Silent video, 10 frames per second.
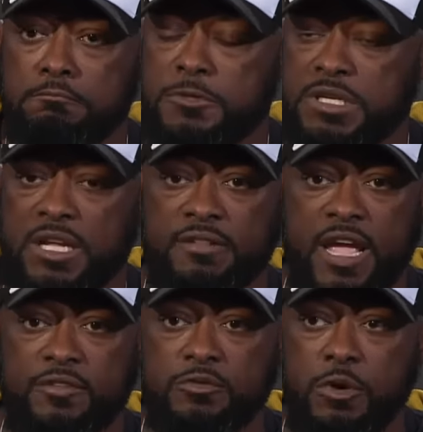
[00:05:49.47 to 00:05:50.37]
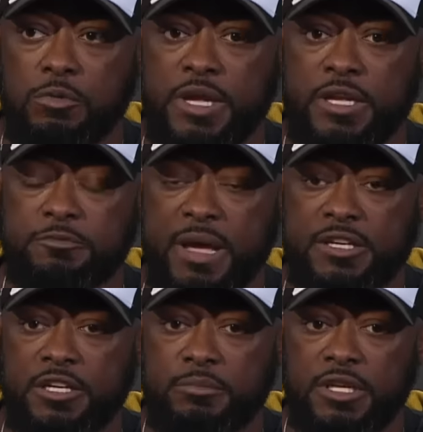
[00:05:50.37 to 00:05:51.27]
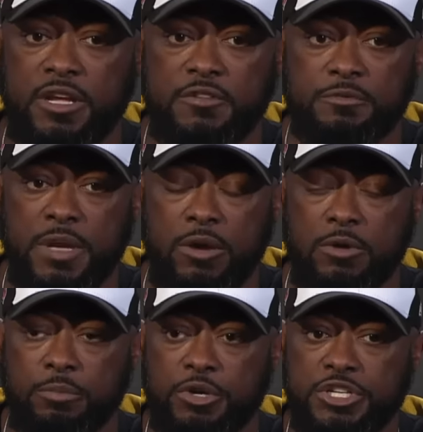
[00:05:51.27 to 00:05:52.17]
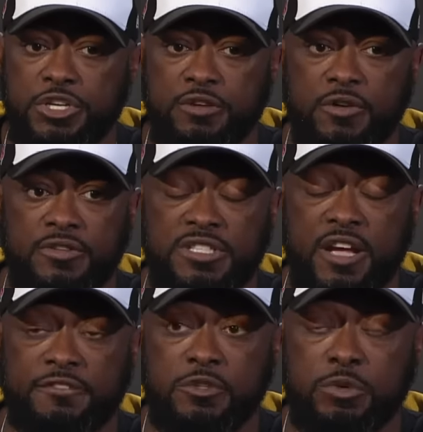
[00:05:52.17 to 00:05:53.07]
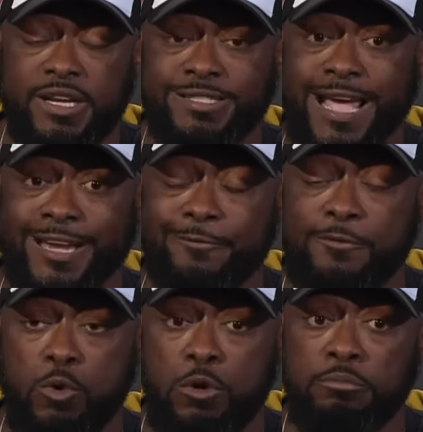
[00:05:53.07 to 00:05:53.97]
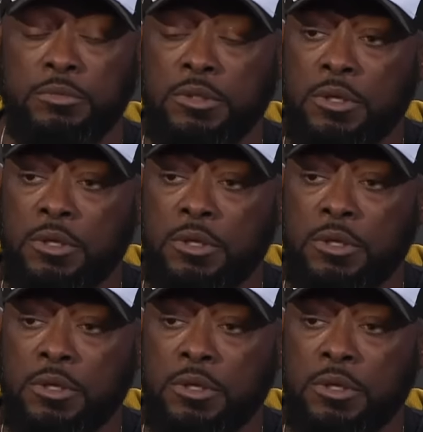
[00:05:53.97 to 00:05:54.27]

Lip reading: Steve gave us what we expected him to give us, man. We're appreciative of his efforts. We're excited for him.